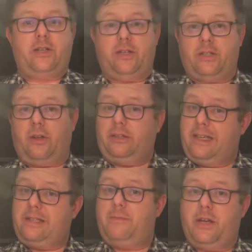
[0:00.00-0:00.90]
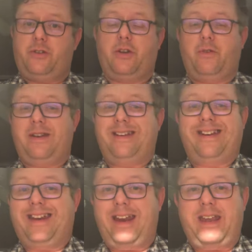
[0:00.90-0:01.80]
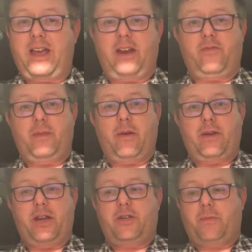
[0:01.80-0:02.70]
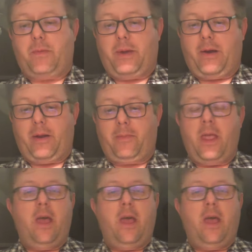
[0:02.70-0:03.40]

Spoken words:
and salt is a major ingredient in any kind of marinade you're preparing.